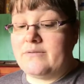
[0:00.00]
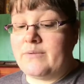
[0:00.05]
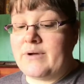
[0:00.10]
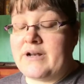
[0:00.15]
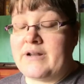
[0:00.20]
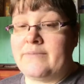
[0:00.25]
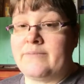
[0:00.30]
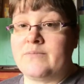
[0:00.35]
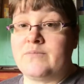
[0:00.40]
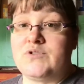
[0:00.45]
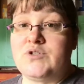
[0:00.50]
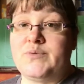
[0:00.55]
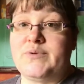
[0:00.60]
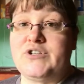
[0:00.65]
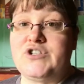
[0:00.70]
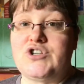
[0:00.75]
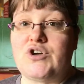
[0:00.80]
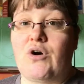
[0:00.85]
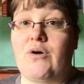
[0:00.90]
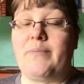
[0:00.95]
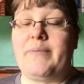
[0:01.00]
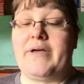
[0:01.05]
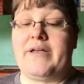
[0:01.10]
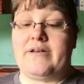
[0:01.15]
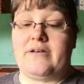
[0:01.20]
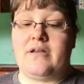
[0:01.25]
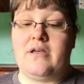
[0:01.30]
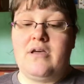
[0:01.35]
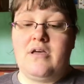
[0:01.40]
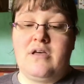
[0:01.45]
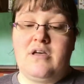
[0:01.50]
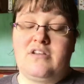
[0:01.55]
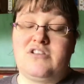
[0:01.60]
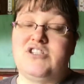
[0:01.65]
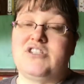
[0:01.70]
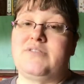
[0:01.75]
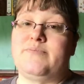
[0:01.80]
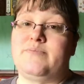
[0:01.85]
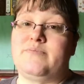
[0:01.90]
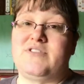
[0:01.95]
when I'm doing shopping,
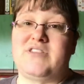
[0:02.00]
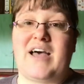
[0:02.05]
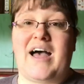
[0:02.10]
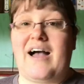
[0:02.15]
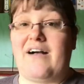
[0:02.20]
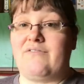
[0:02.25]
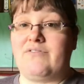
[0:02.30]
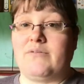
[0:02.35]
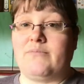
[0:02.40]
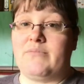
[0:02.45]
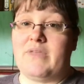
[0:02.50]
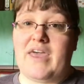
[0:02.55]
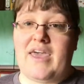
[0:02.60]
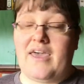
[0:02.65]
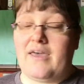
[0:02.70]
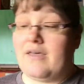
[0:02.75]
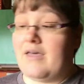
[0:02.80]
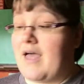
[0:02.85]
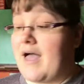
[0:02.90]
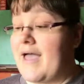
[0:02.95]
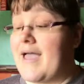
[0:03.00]
just to have them there.